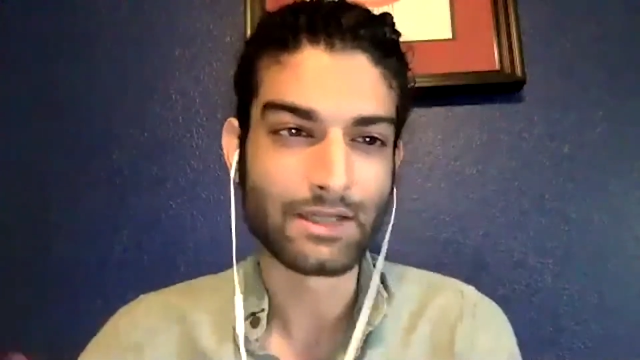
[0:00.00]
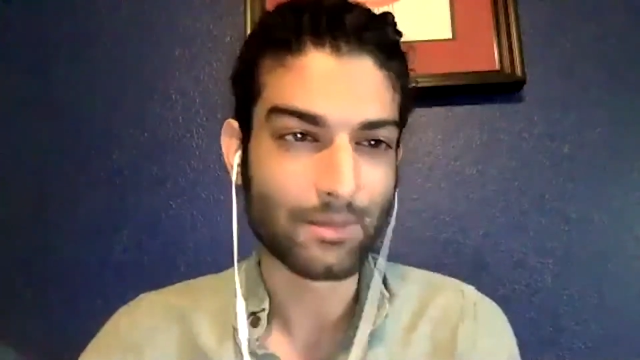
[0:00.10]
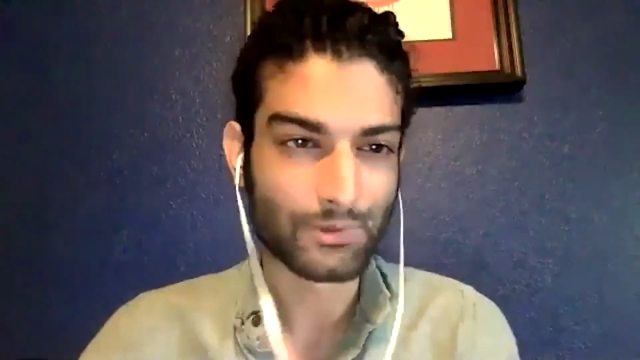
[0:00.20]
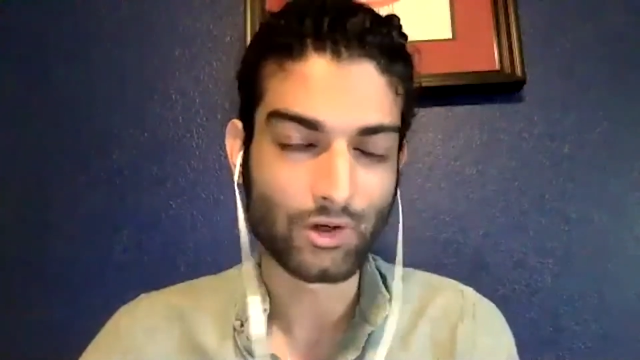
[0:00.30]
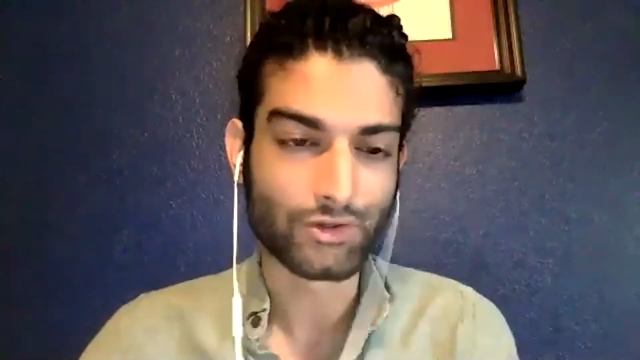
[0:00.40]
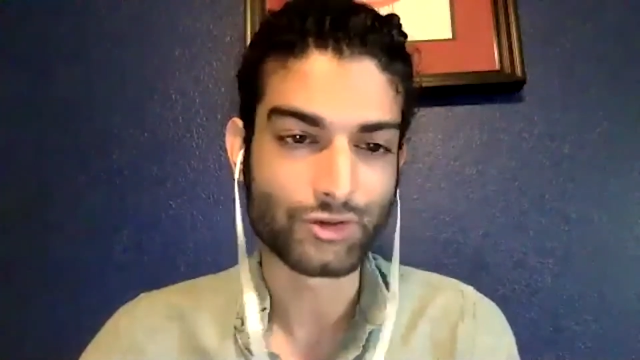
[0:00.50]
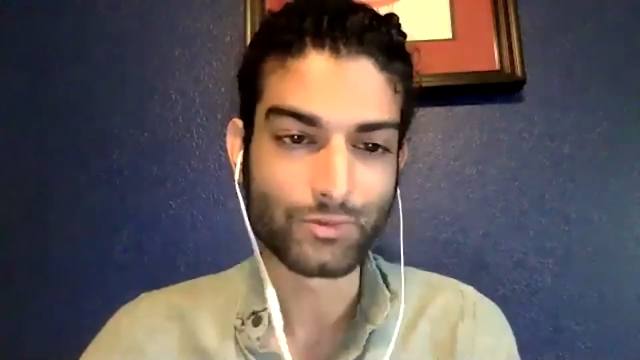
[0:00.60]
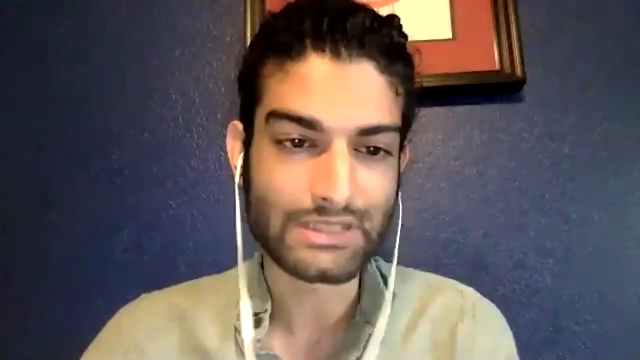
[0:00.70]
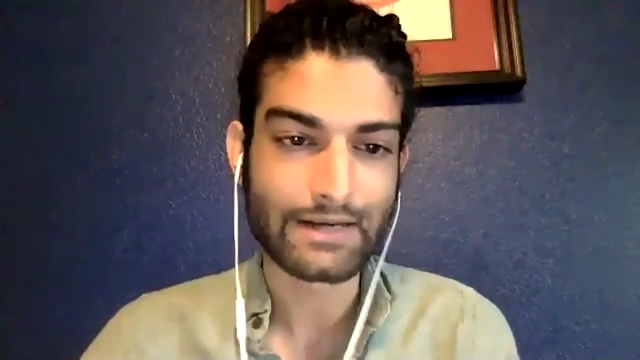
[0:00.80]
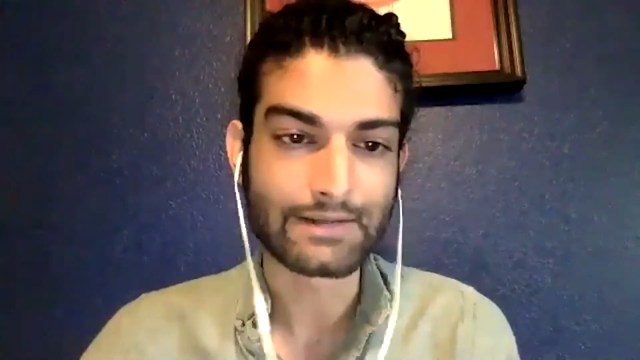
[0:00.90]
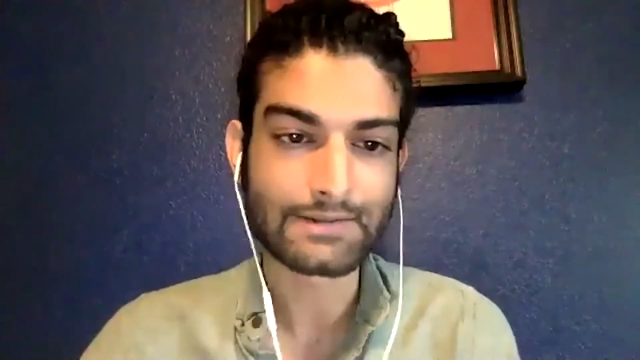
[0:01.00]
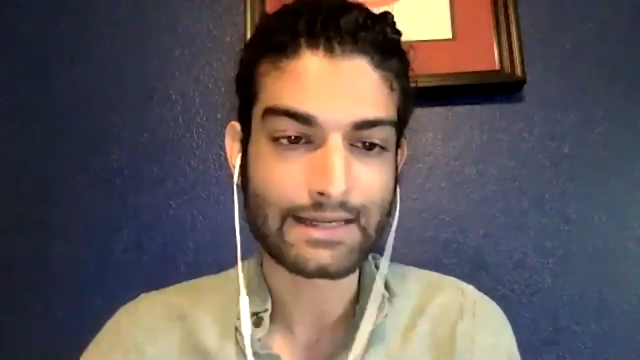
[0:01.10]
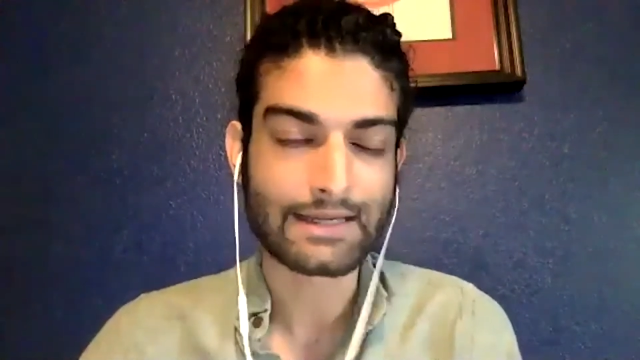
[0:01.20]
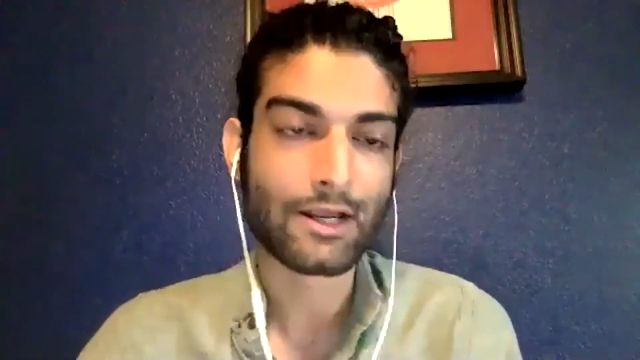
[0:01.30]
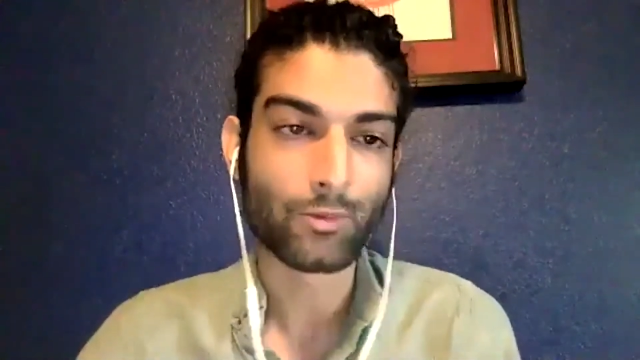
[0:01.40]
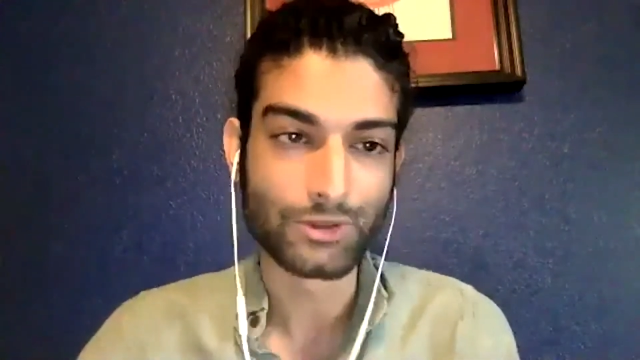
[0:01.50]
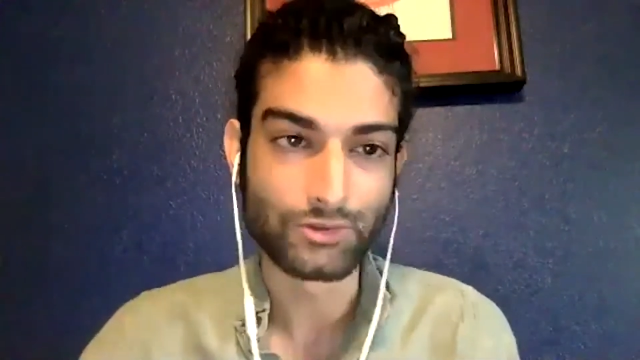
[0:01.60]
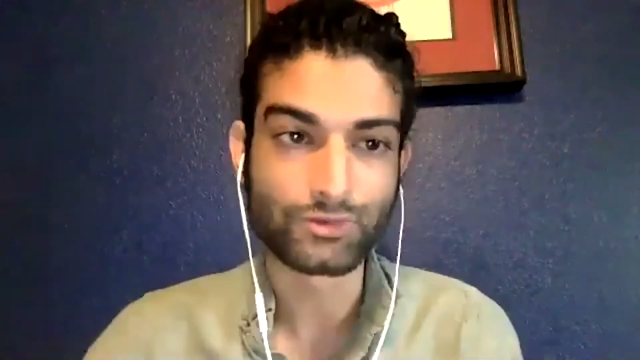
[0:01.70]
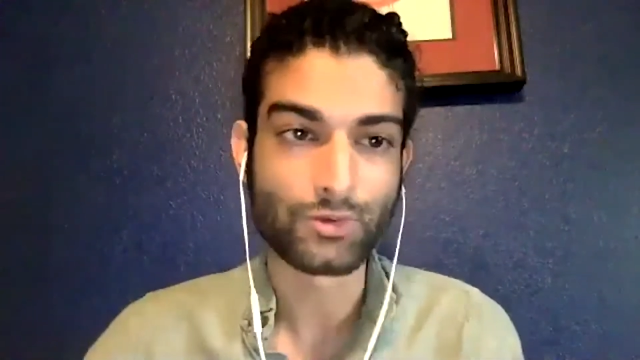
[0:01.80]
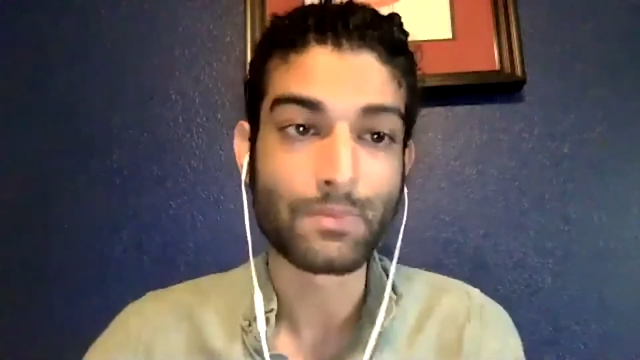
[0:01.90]
up in large group settings that can help you
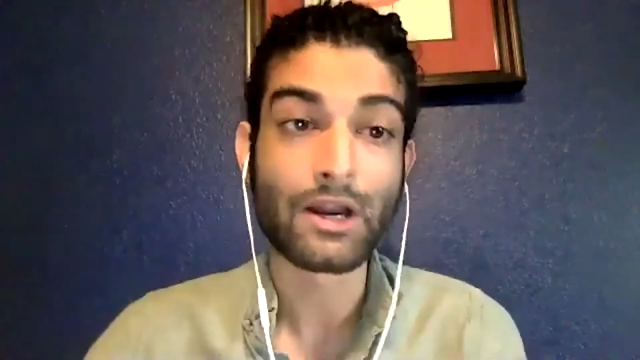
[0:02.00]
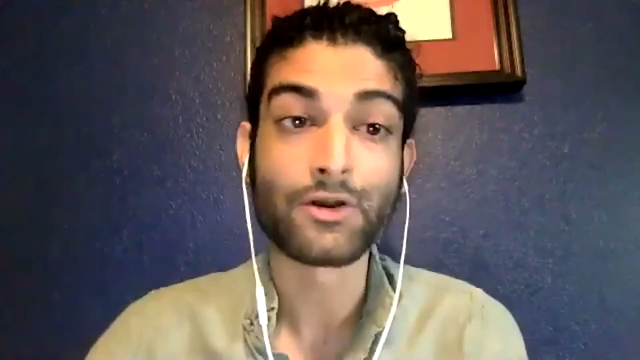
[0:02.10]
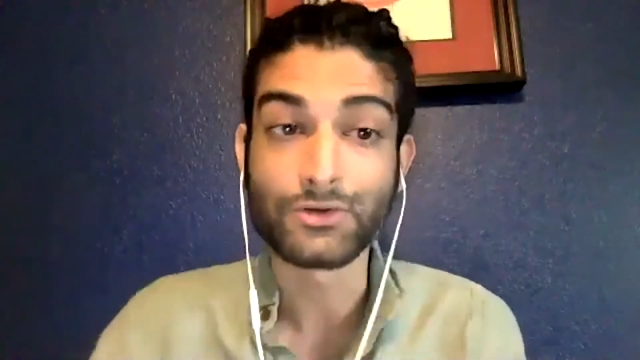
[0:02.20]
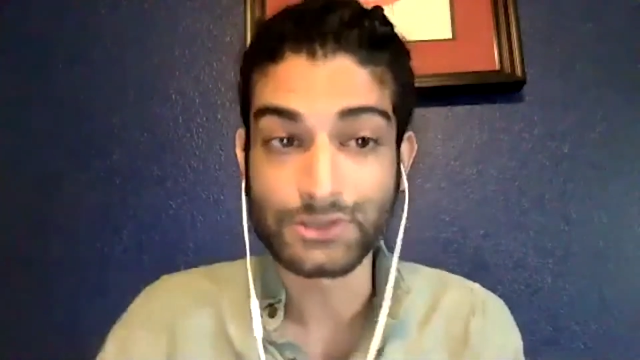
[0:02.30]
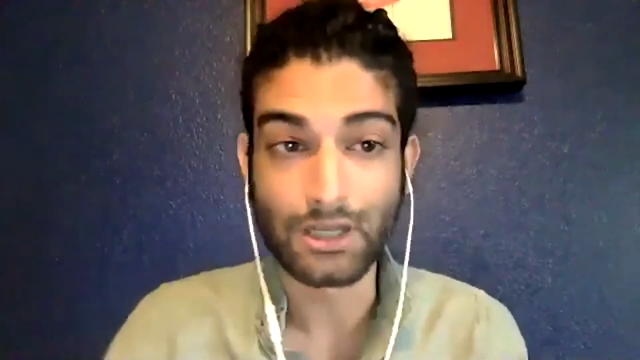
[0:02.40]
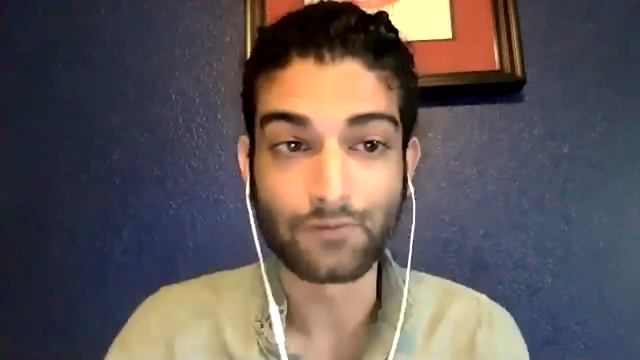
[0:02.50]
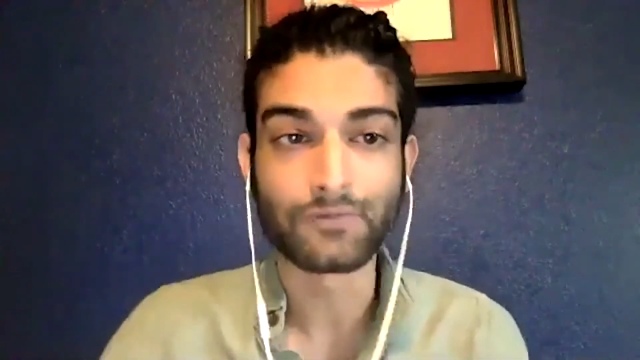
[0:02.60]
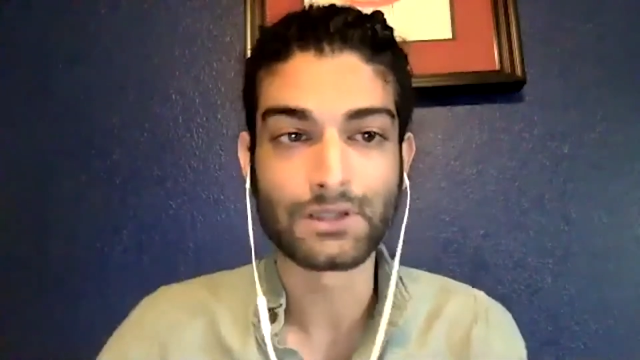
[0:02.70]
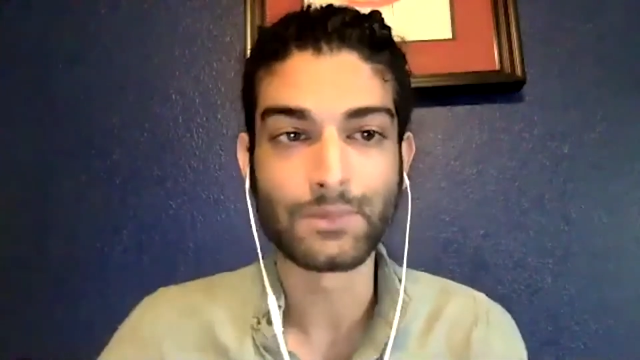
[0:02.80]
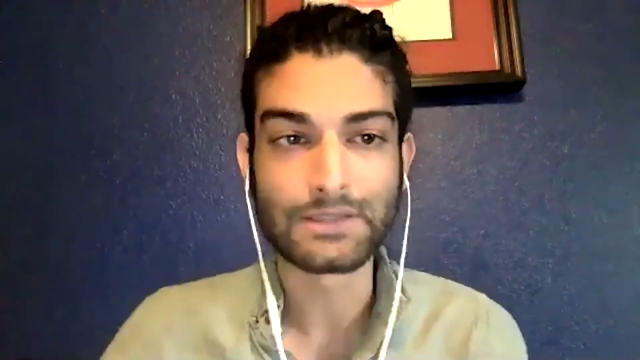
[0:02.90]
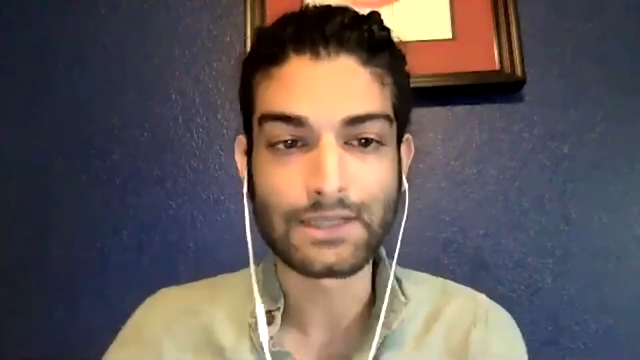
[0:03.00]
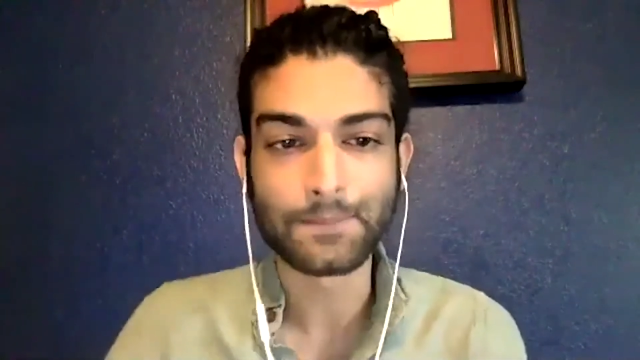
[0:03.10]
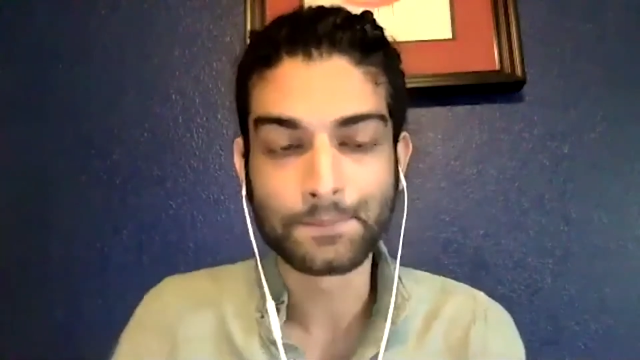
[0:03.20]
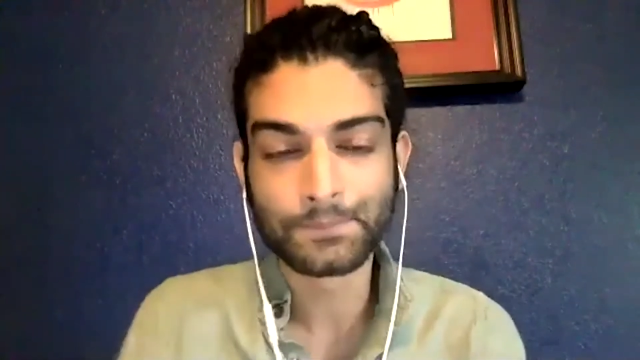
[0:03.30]
to empower yourself in the meantime.